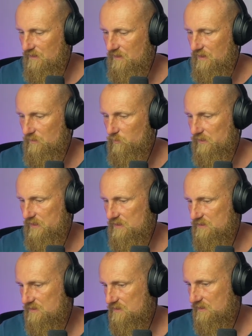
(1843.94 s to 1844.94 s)
And
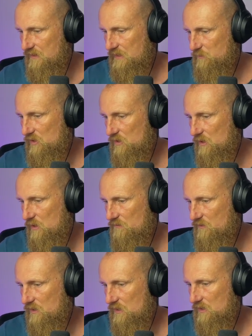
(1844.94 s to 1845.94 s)
please let me know if
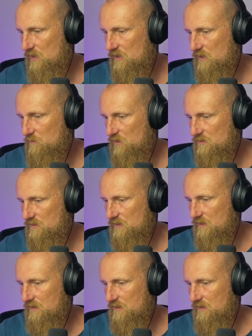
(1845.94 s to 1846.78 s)
you can hear the music.